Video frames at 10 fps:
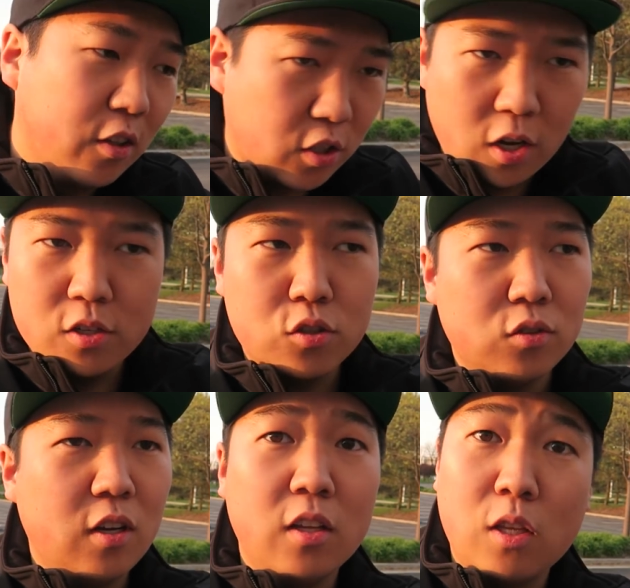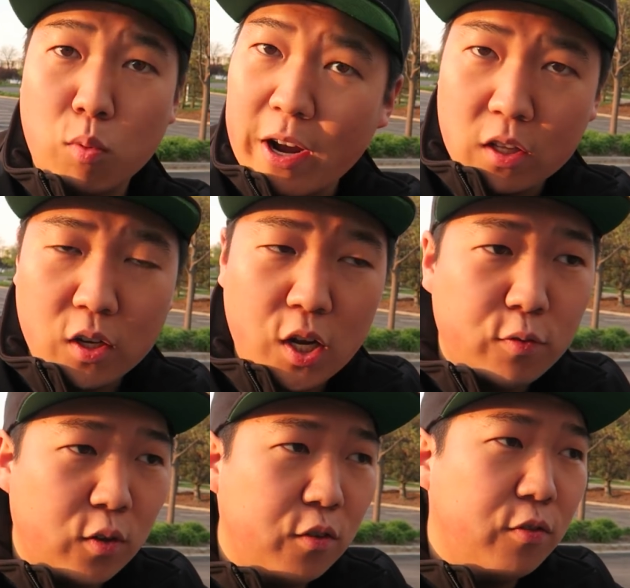the Tundra, the regular
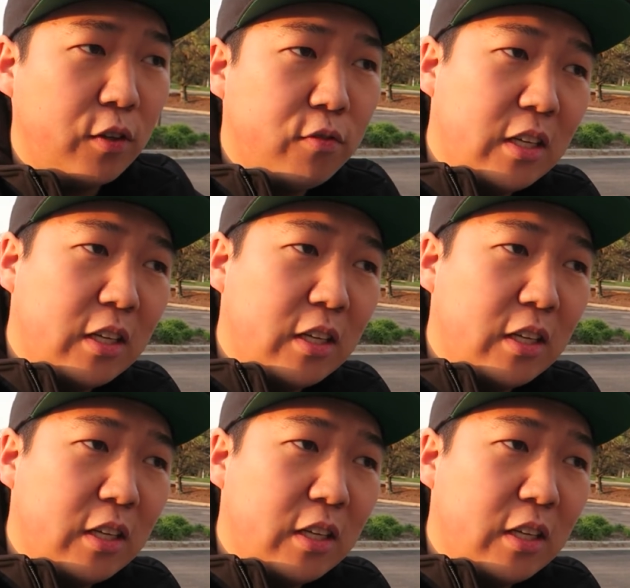F-150,